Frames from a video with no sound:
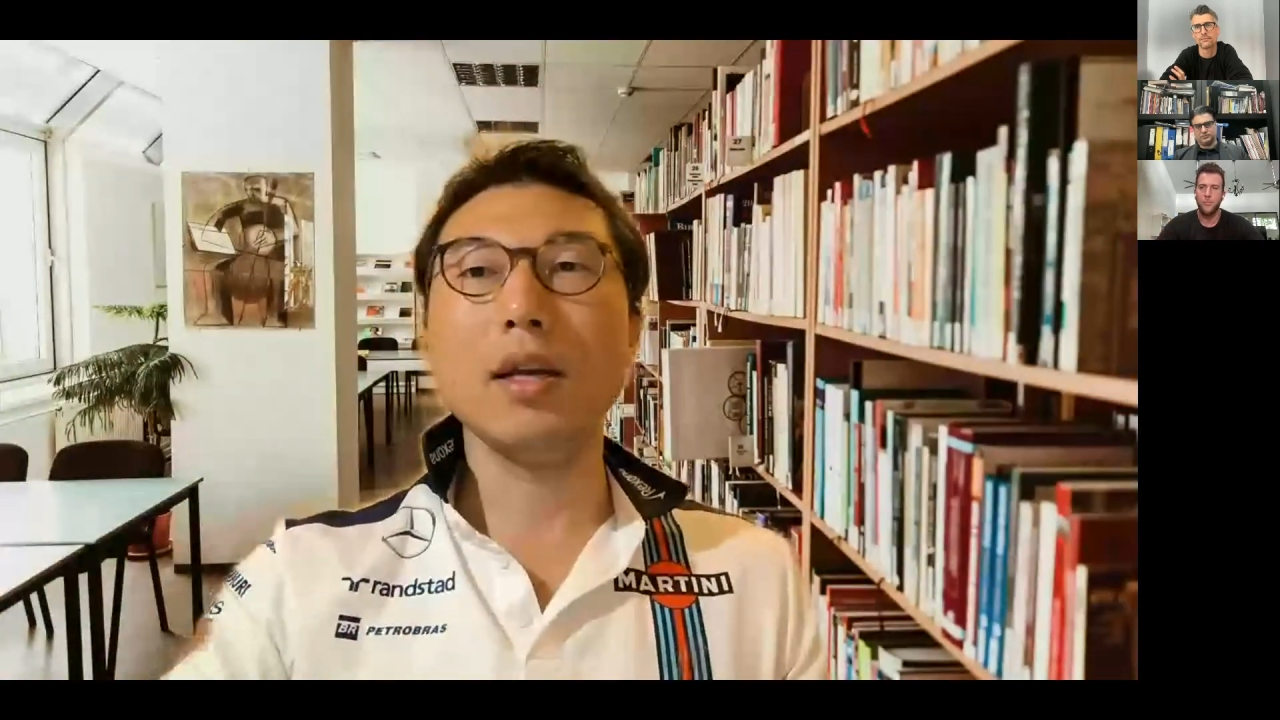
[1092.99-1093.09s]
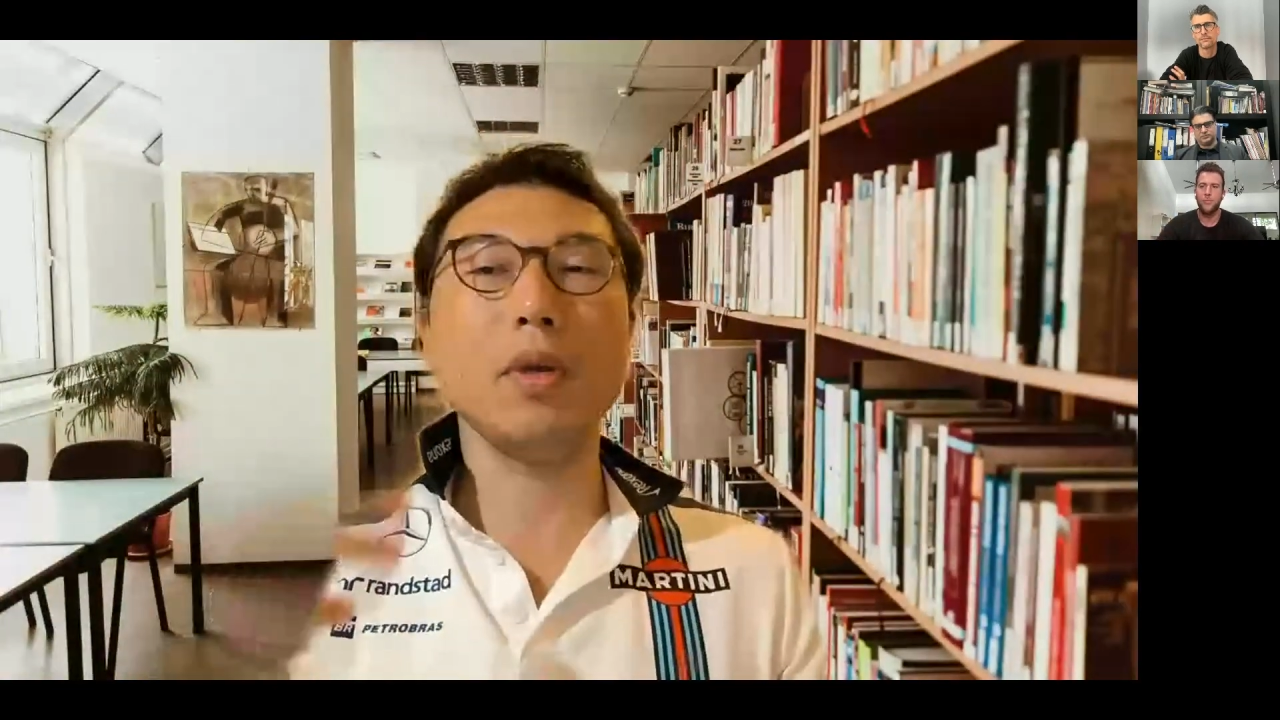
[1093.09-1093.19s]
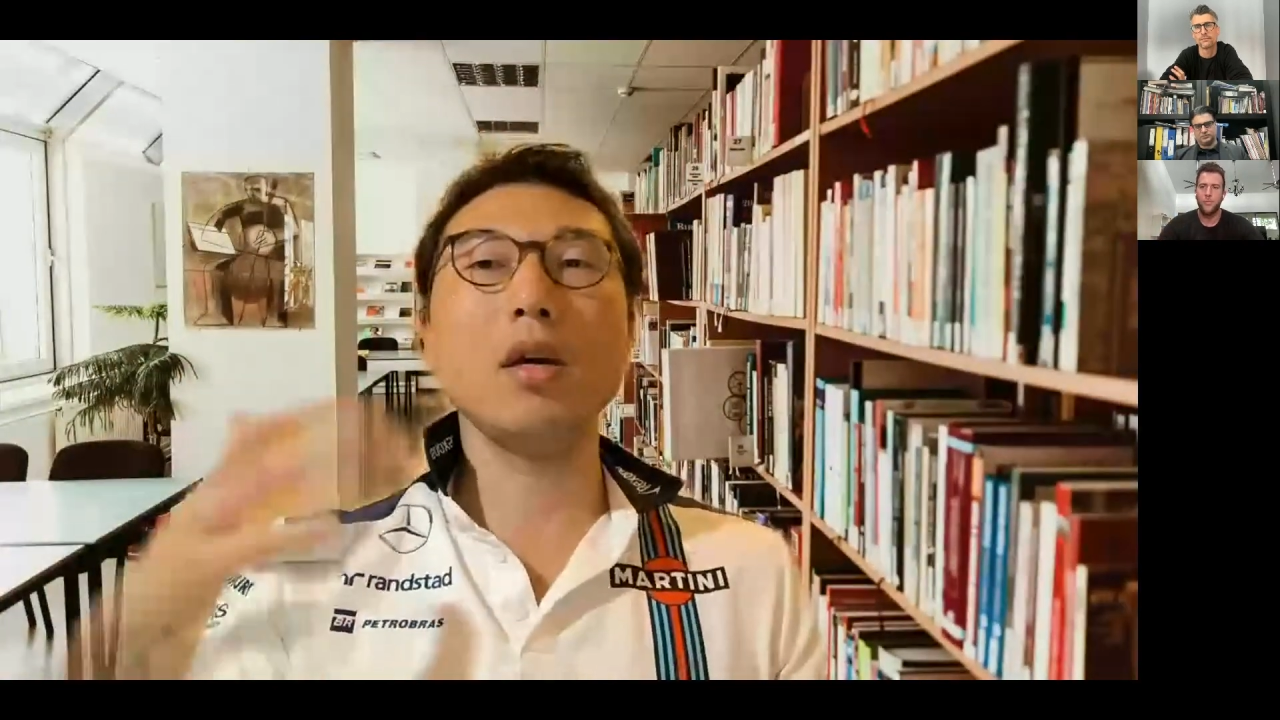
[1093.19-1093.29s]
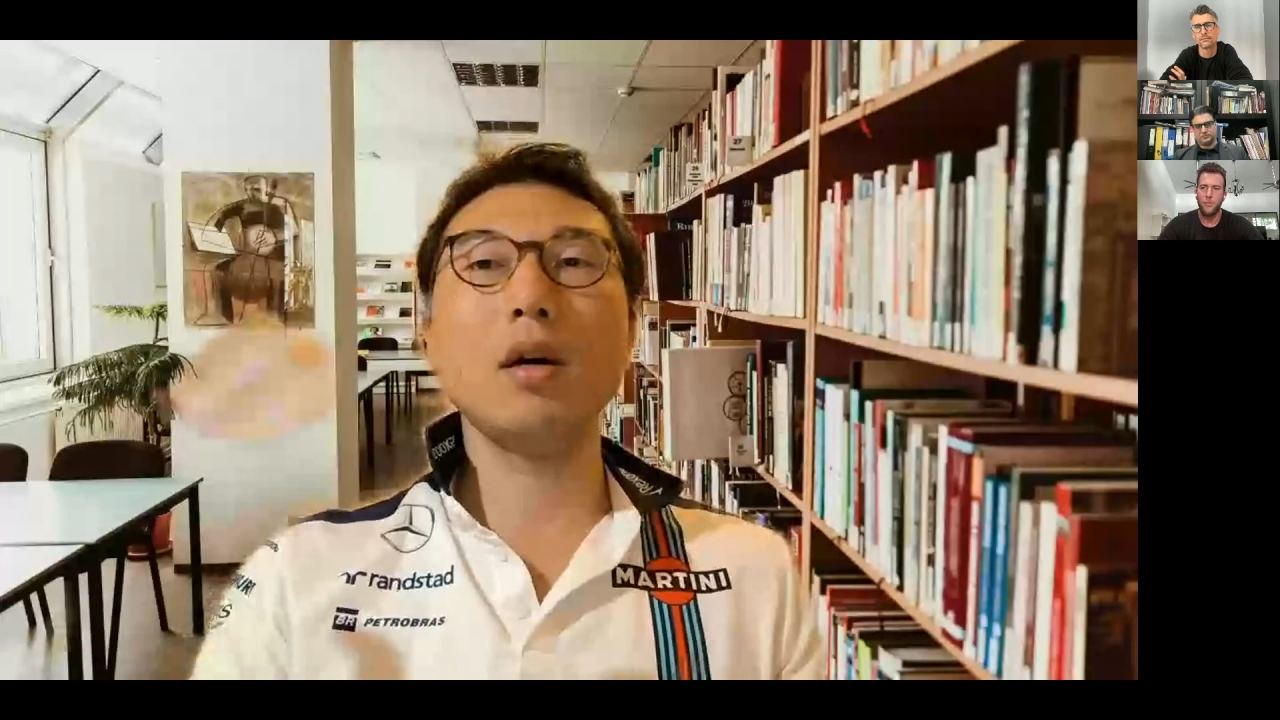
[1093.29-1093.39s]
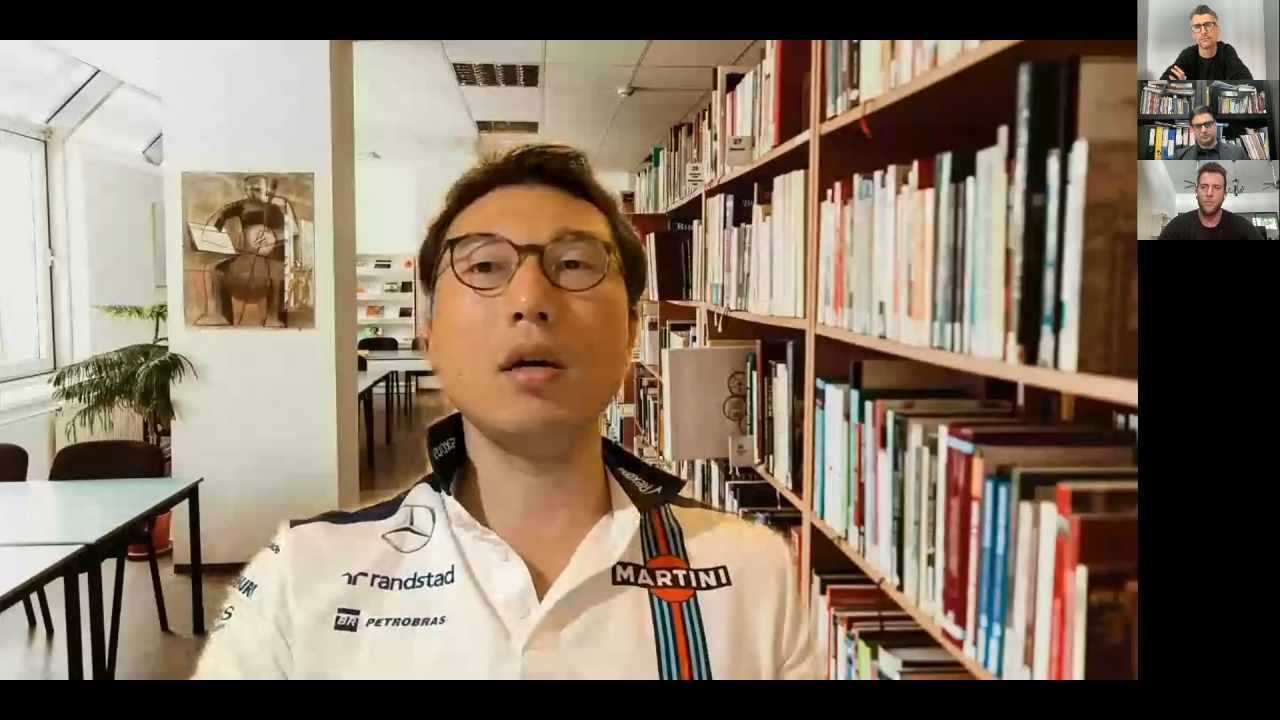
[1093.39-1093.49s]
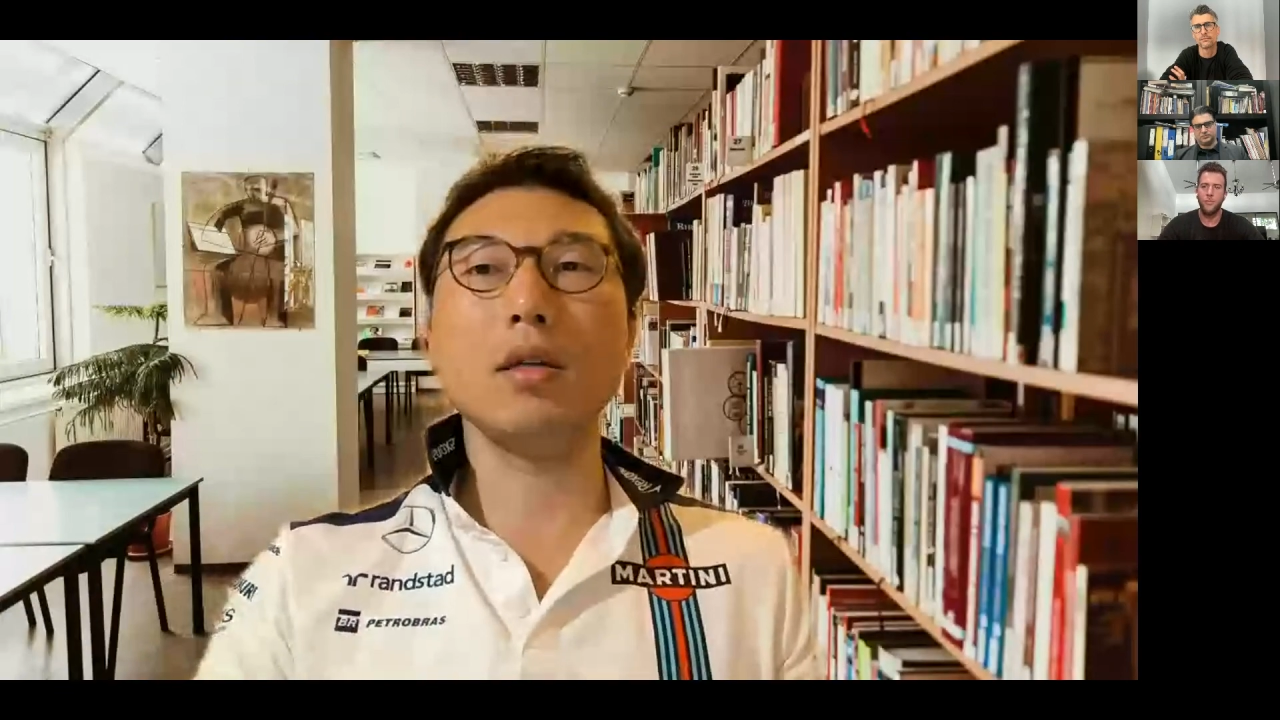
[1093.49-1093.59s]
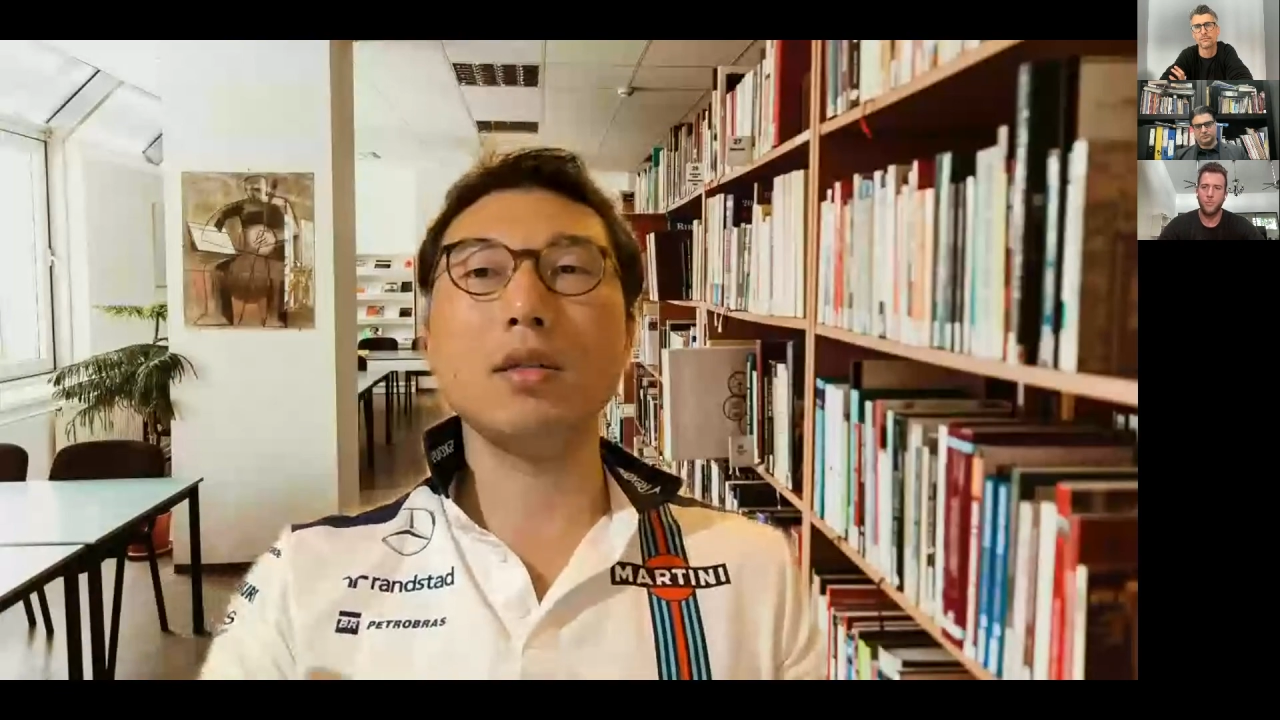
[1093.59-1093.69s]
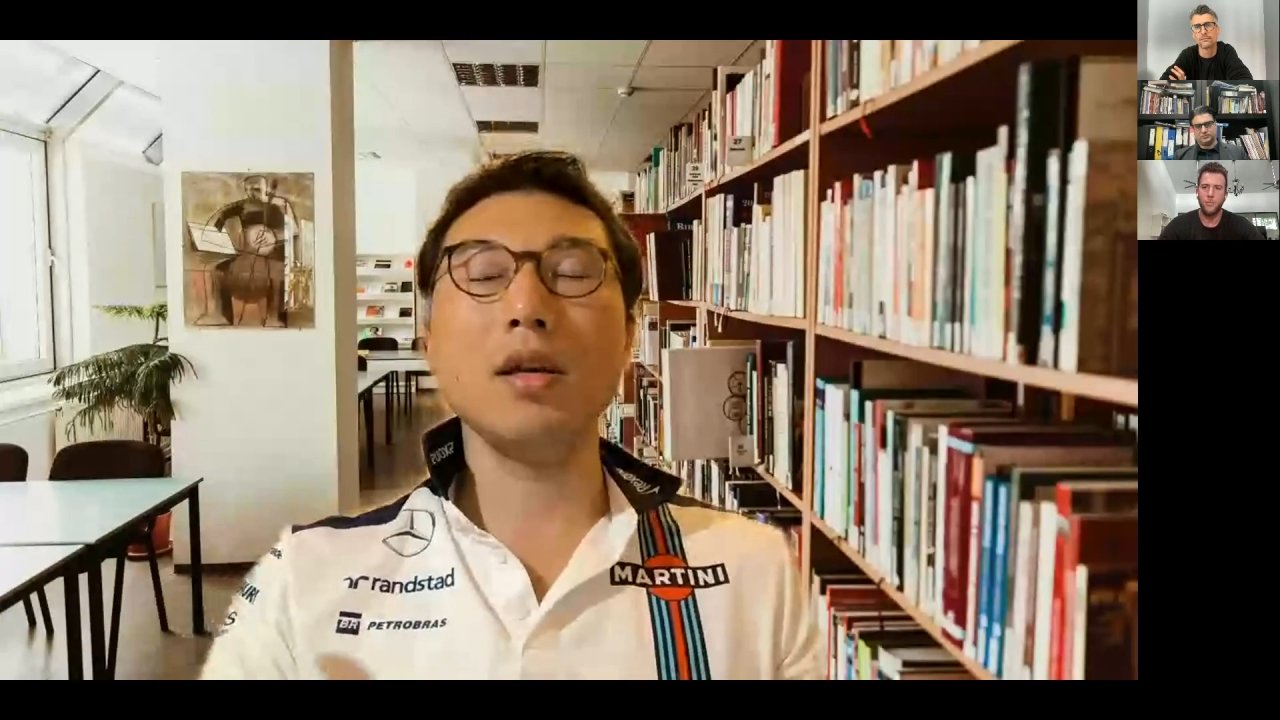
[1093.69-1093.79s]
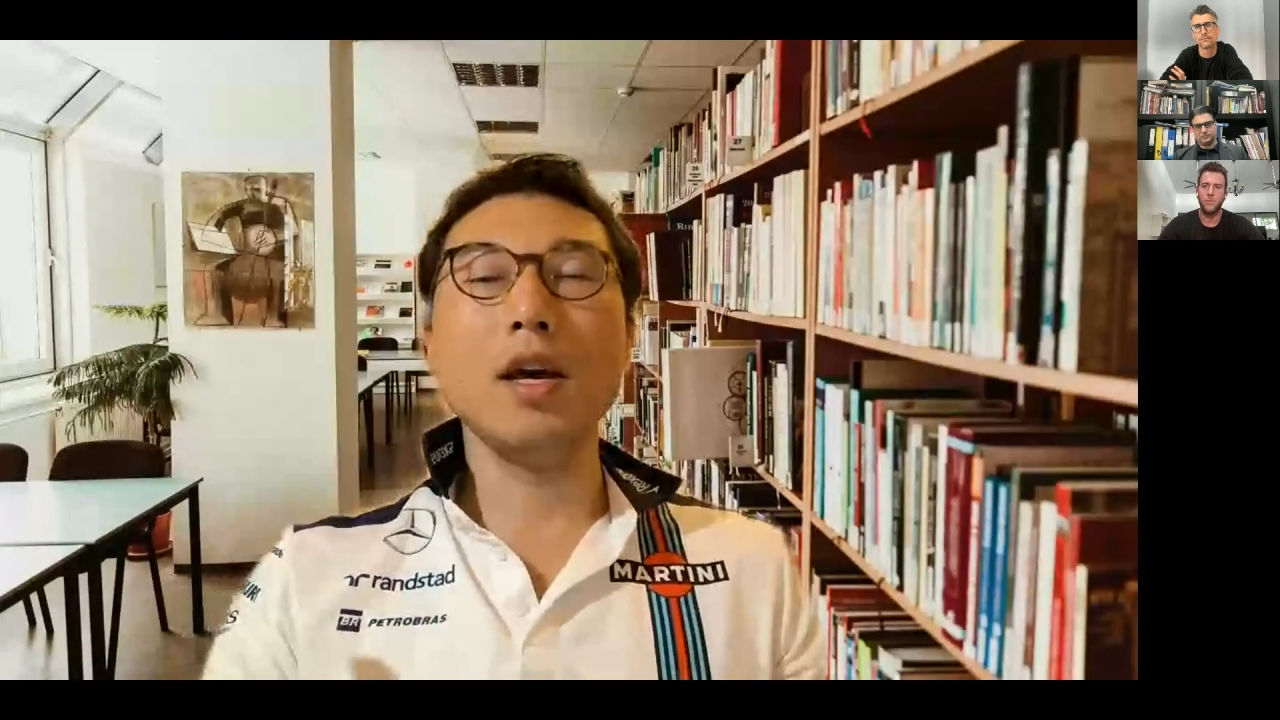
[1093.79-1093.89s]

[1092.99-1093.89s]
because